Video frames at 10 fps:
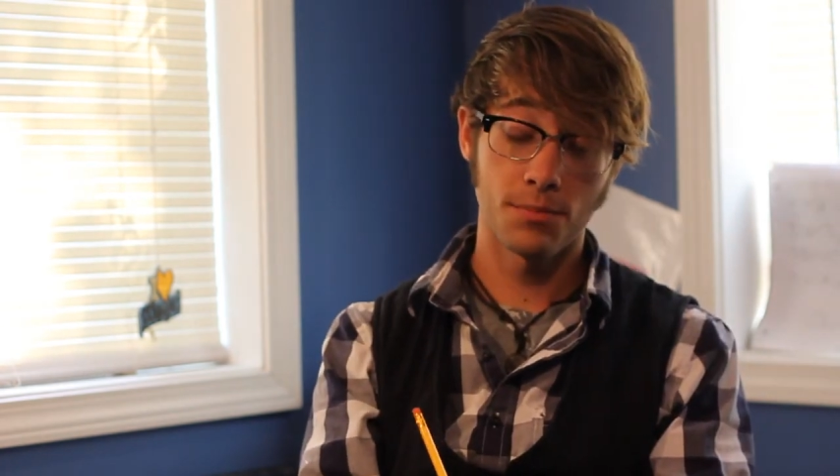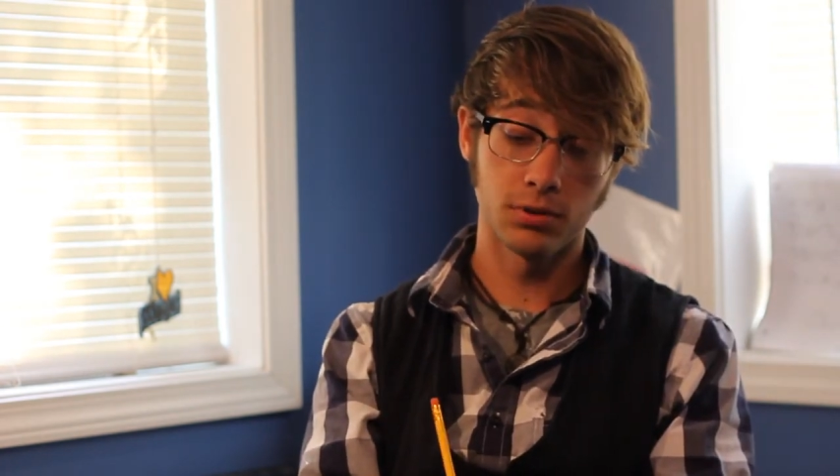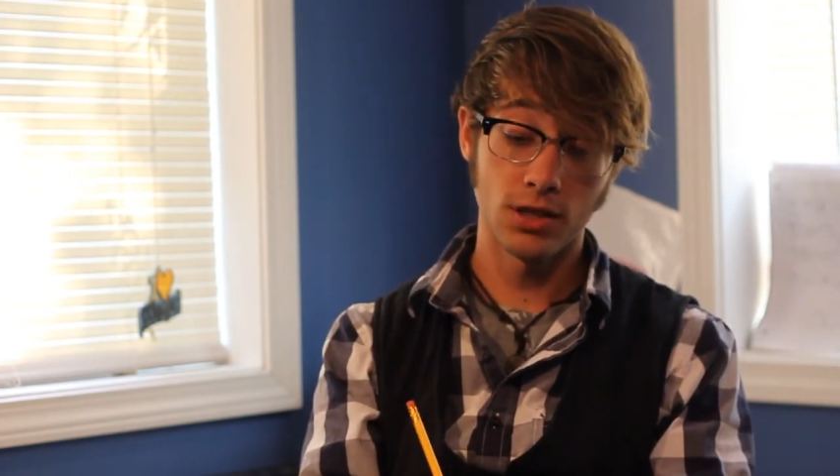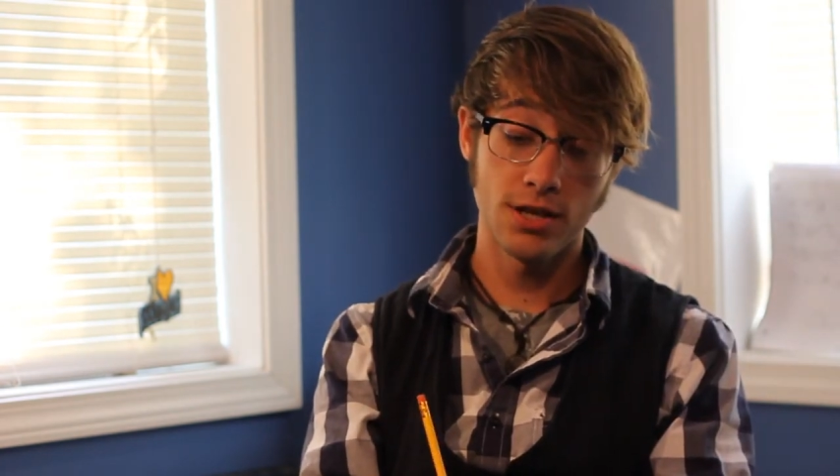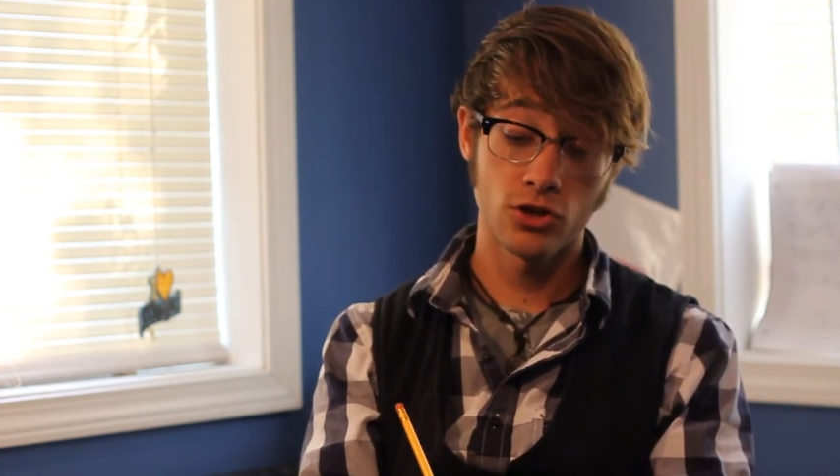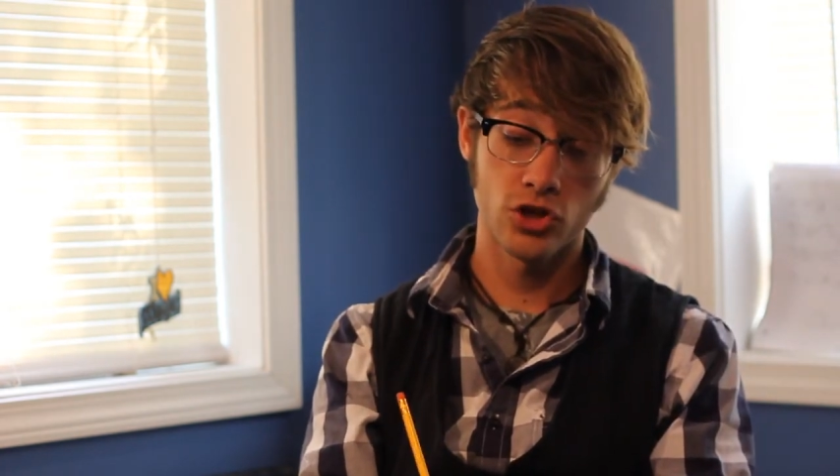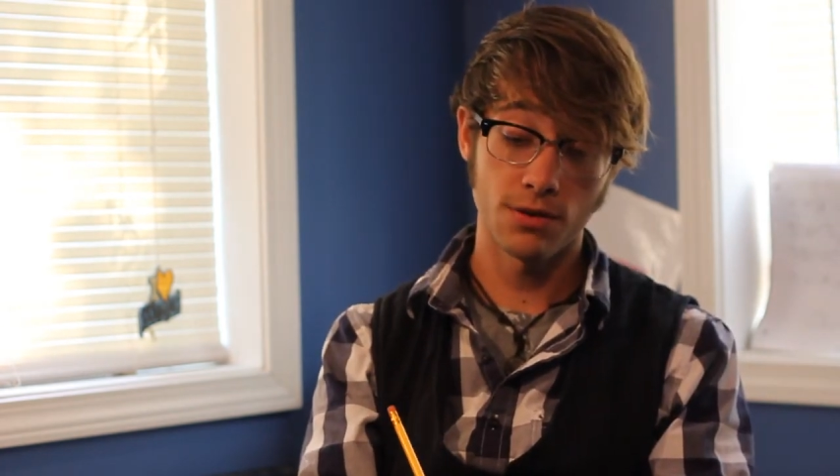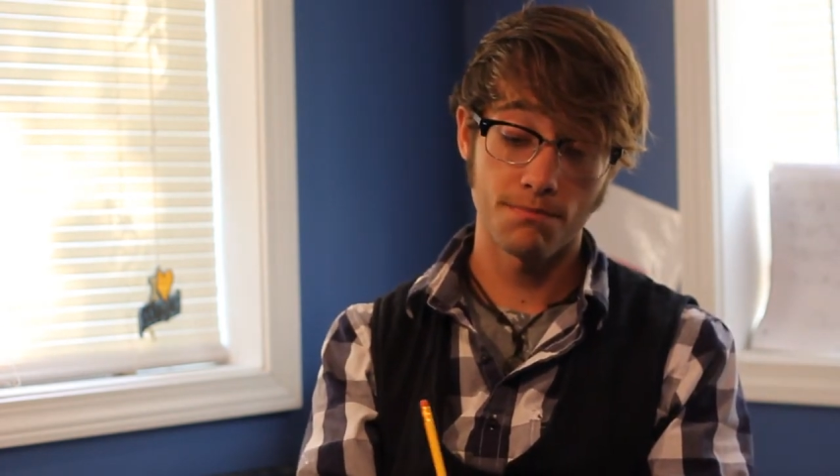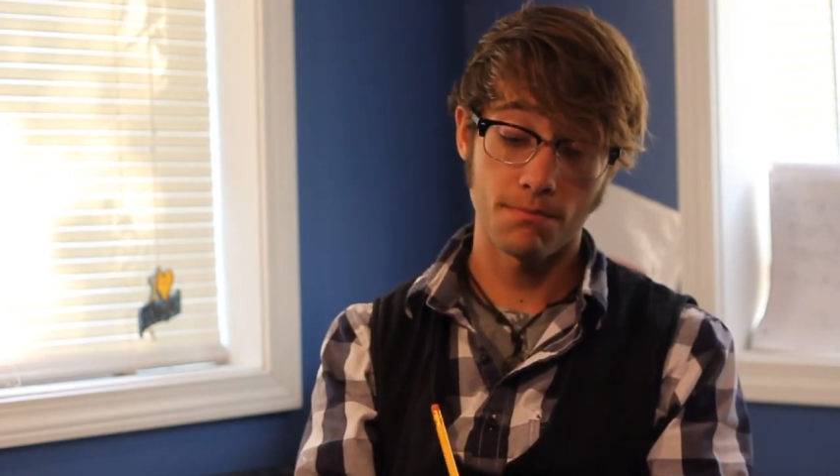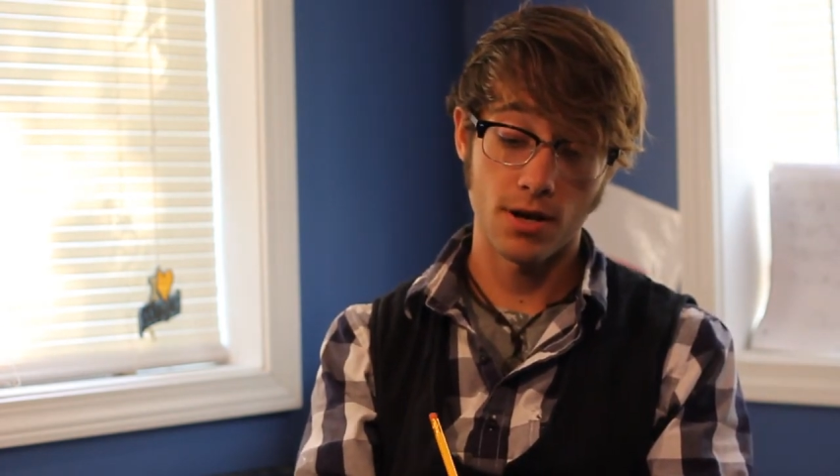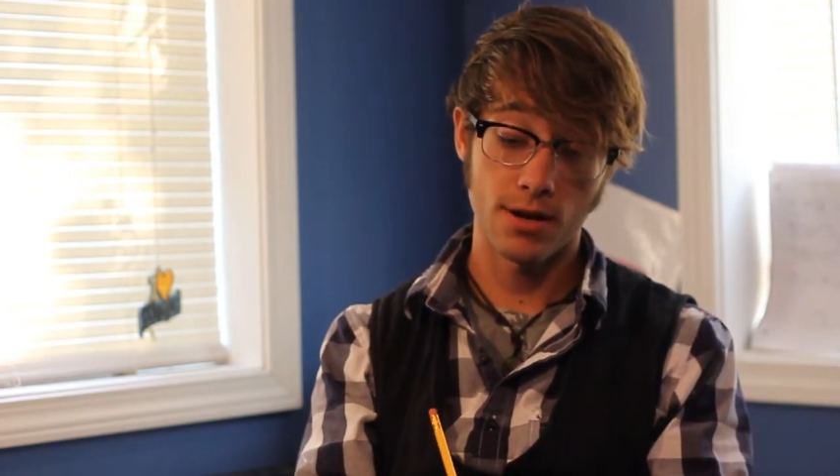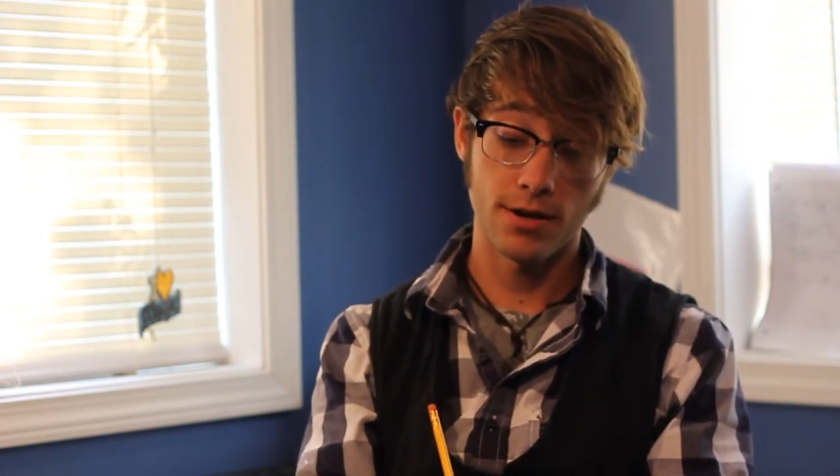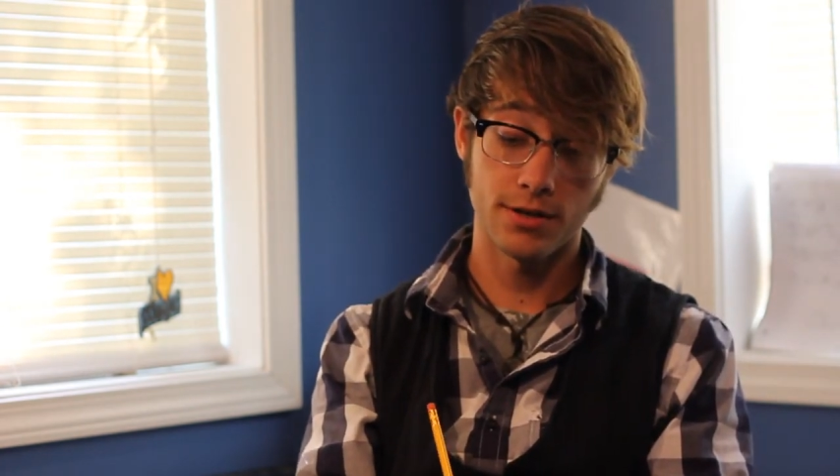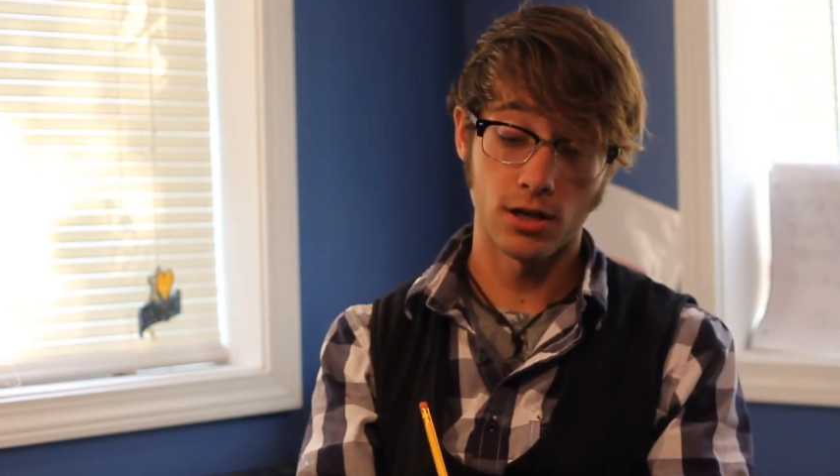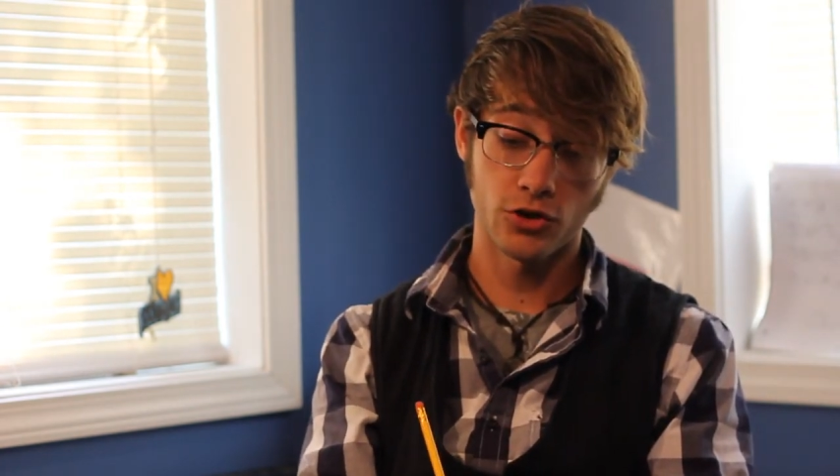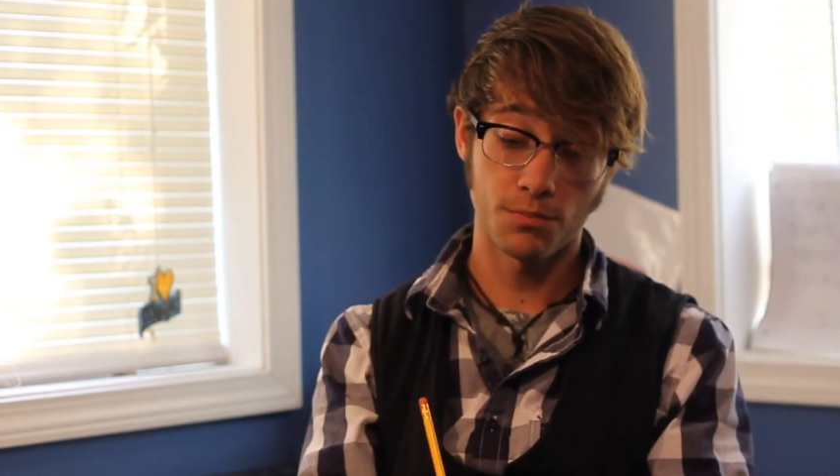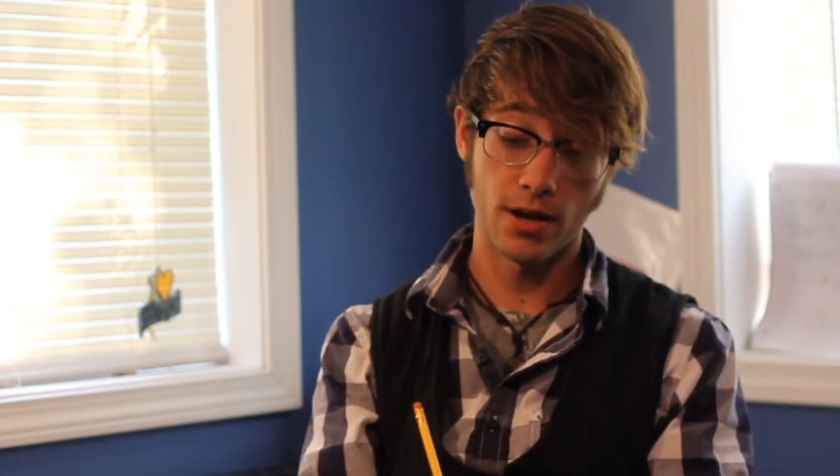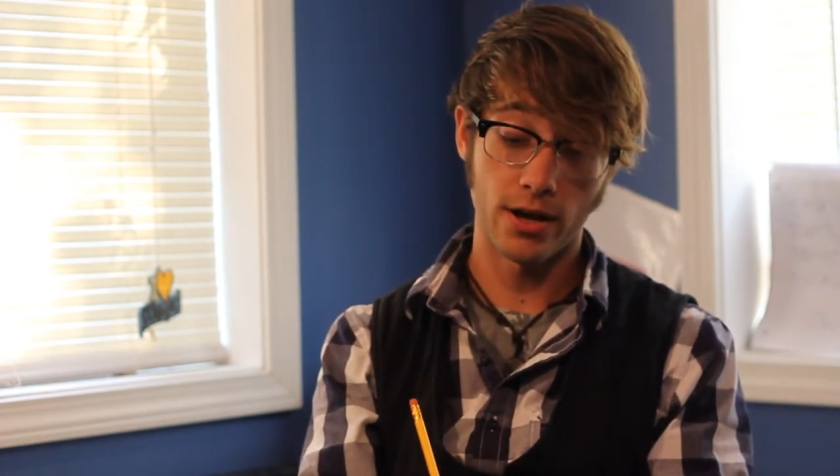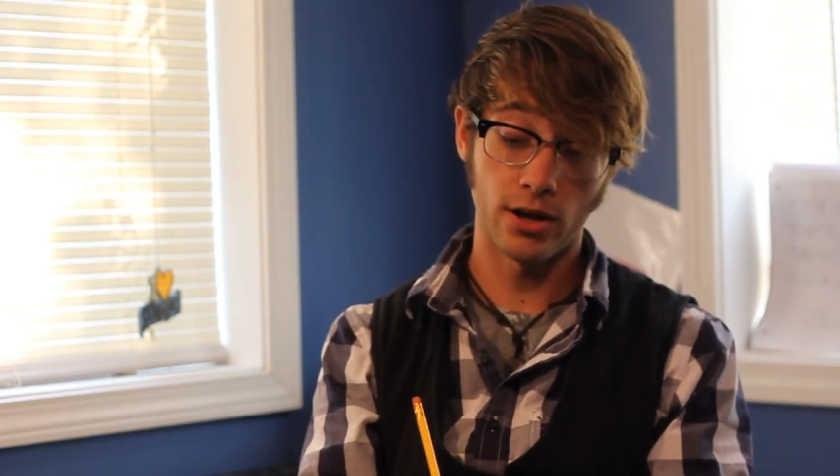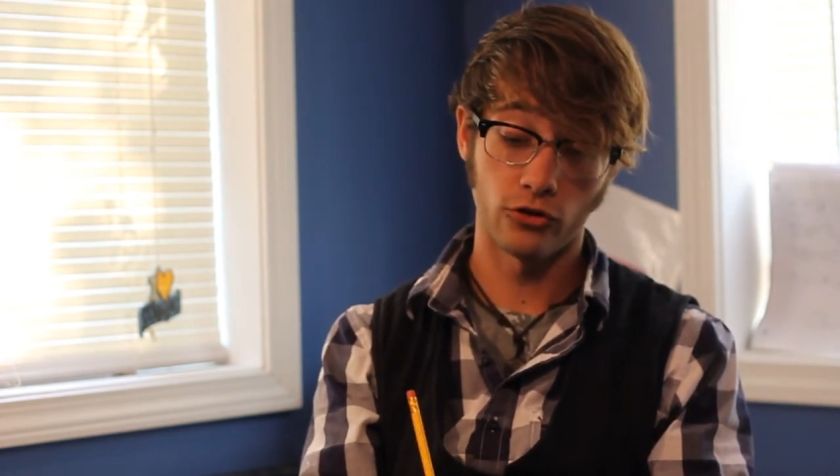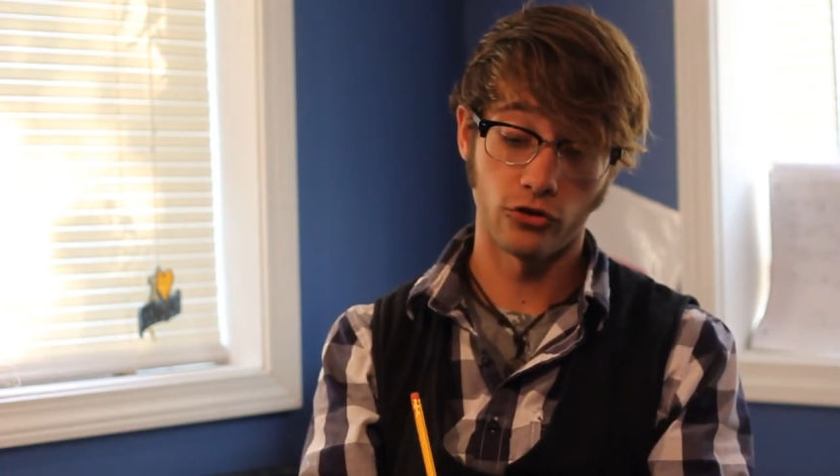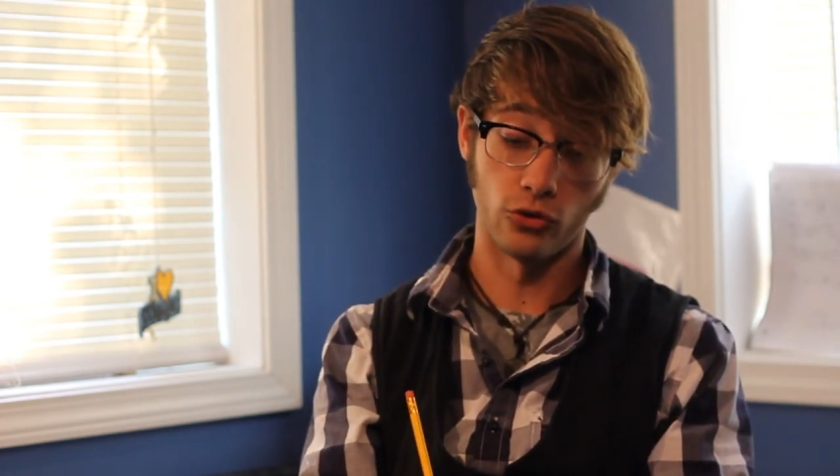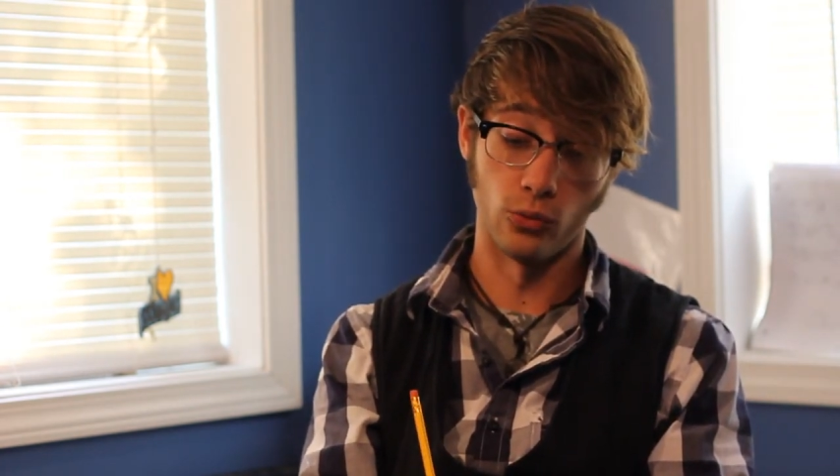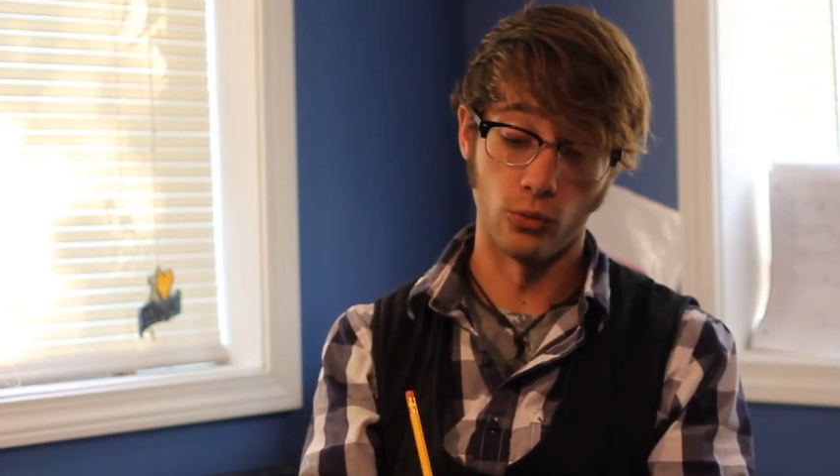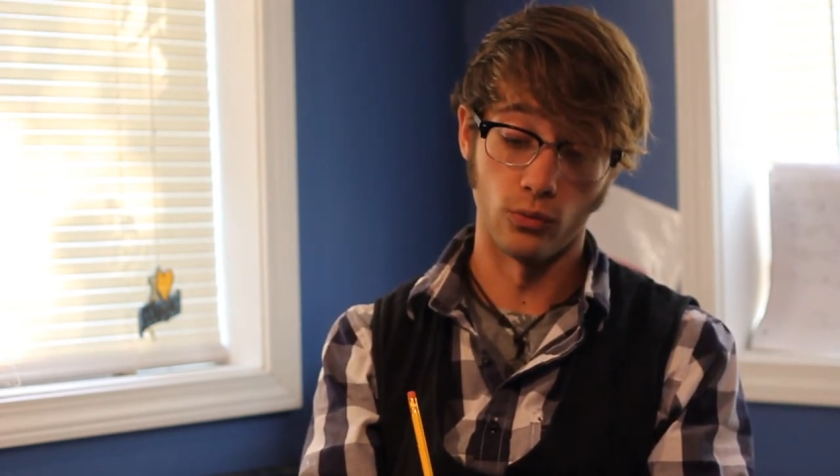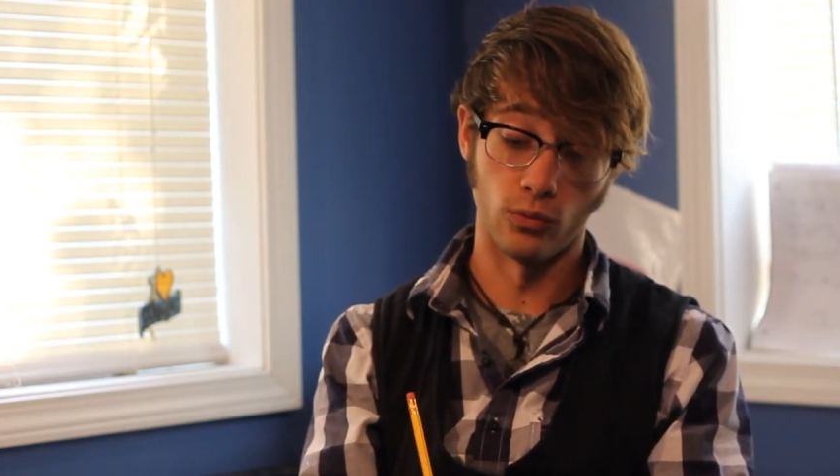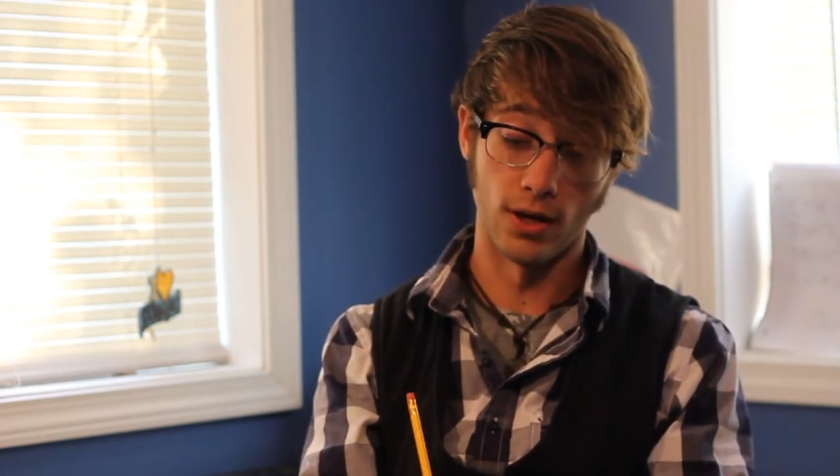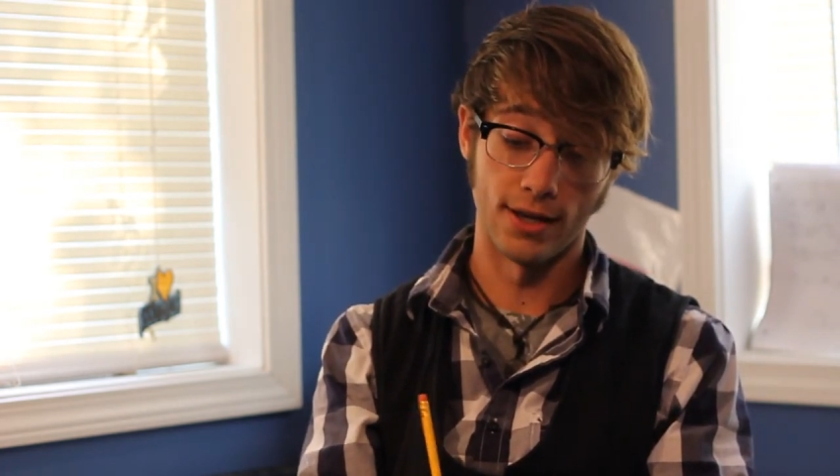please ship my touchpad soon.